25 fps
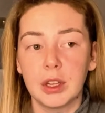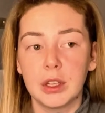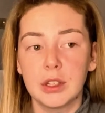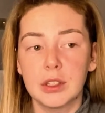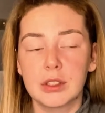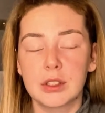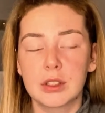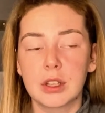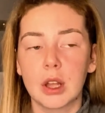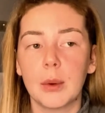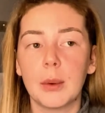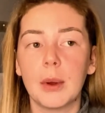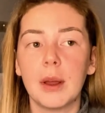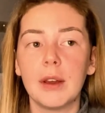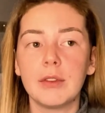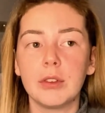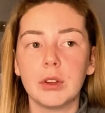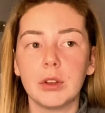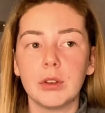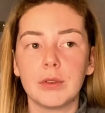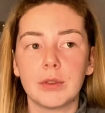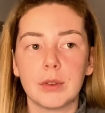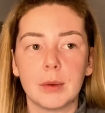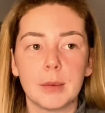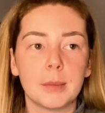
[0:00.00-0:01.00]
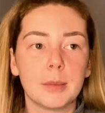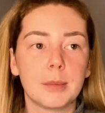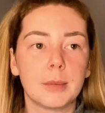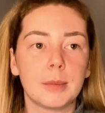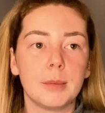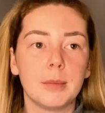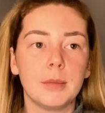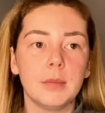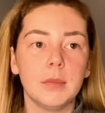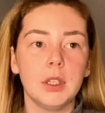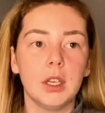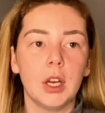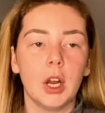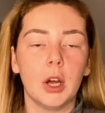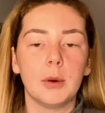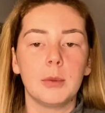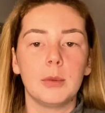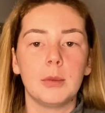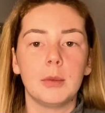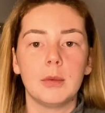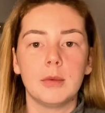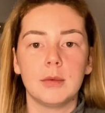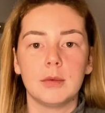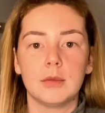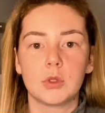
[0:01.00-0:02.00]
So if you've, you know,
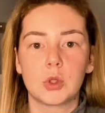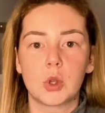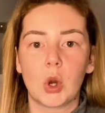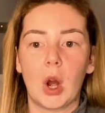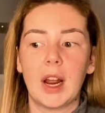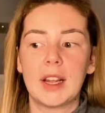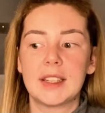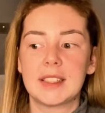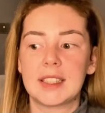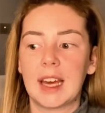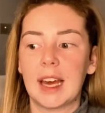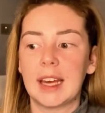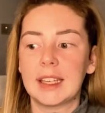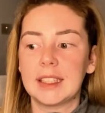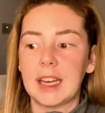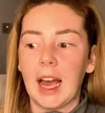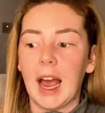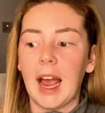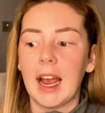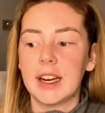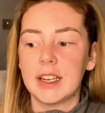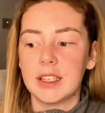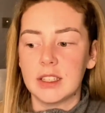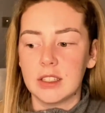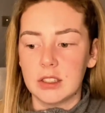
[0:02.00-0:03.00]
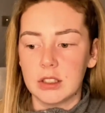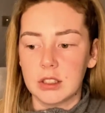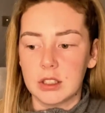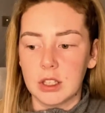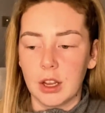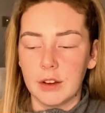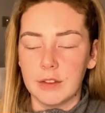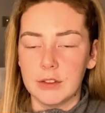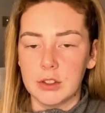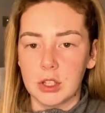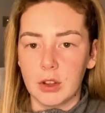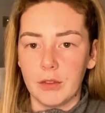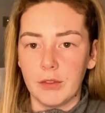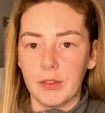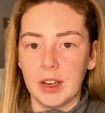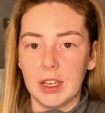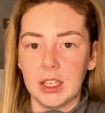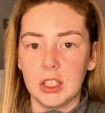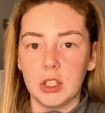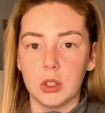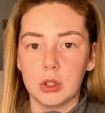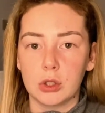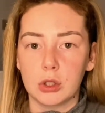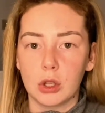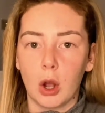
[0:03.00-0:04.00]
trying to get guidance over something
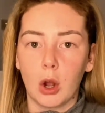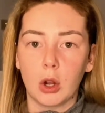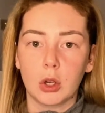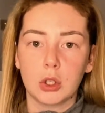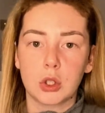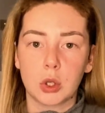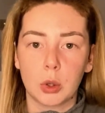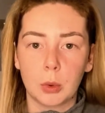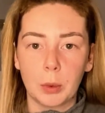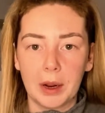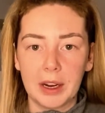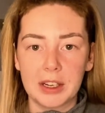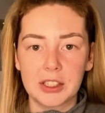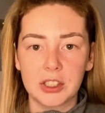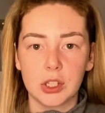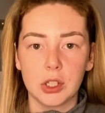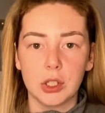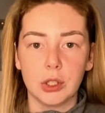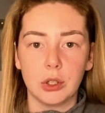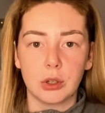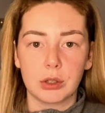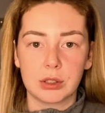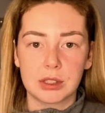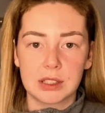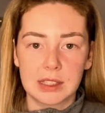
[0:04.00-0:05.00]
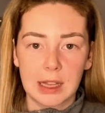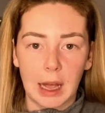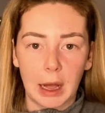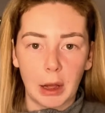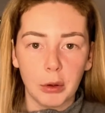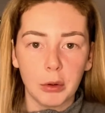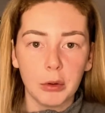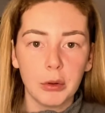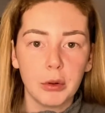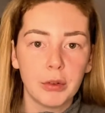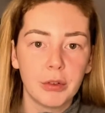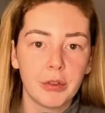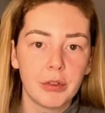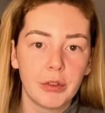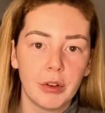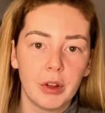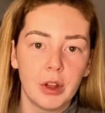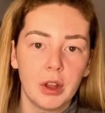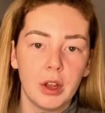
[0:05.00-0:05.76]
and you start to question yourself